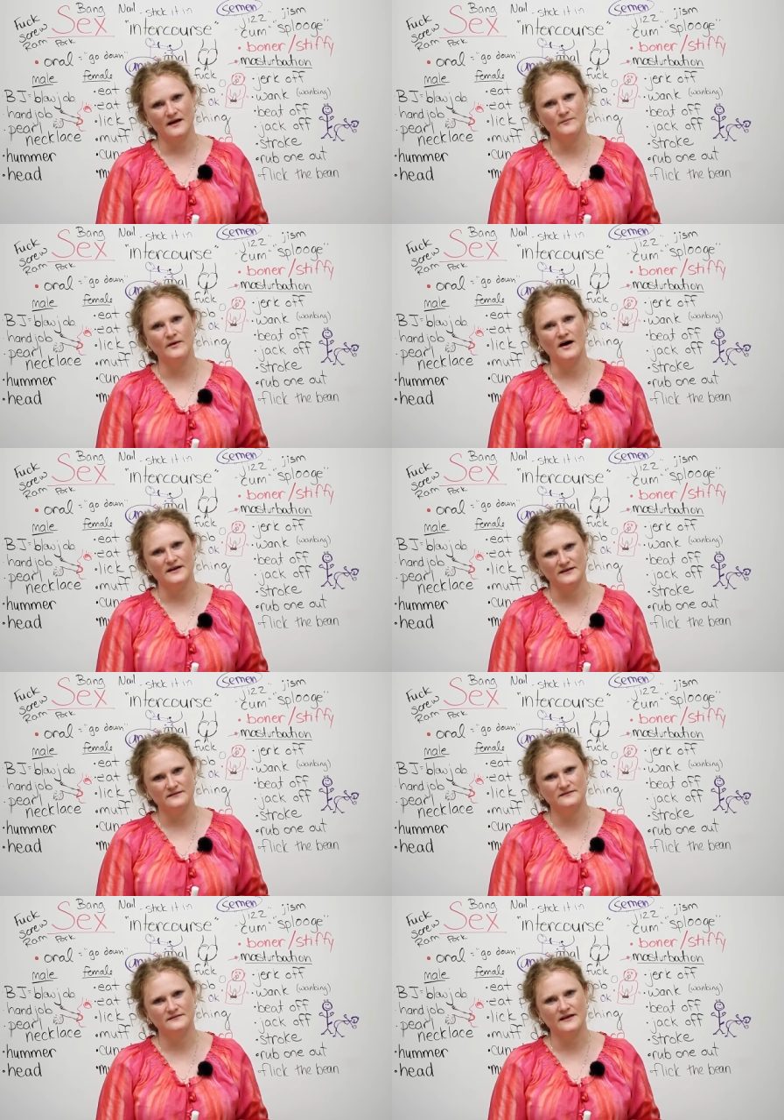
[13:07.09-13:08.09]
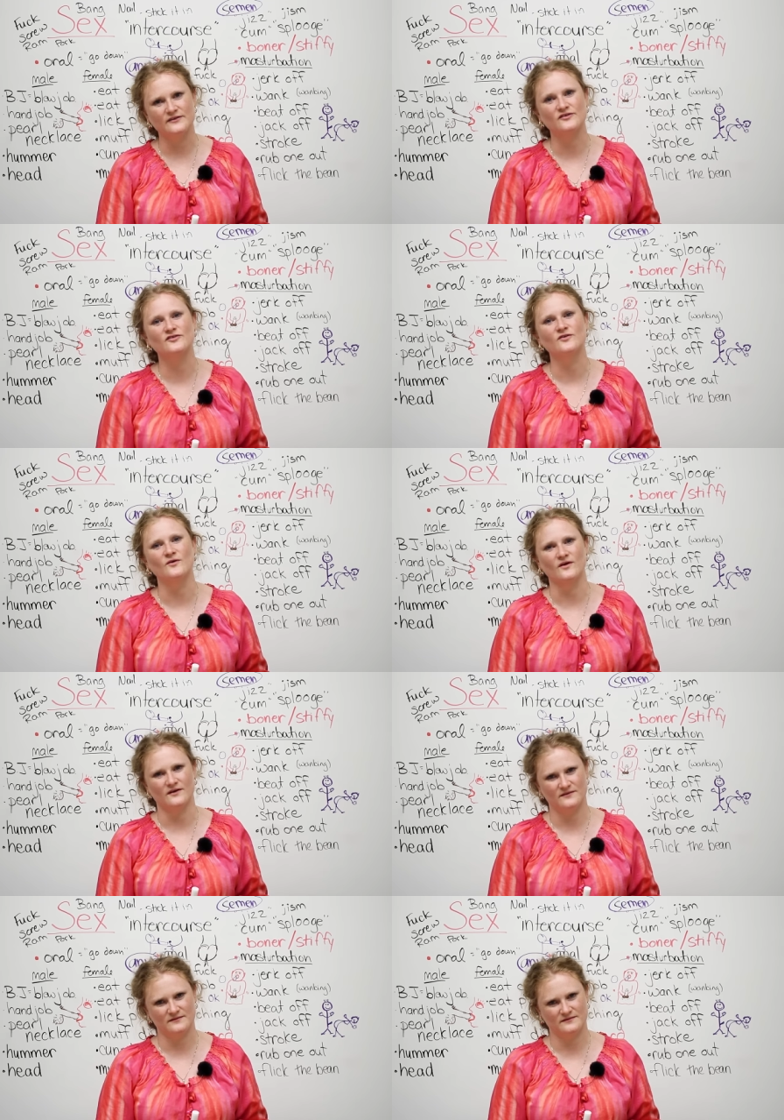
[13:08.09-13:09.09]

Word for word: I bought it at the store.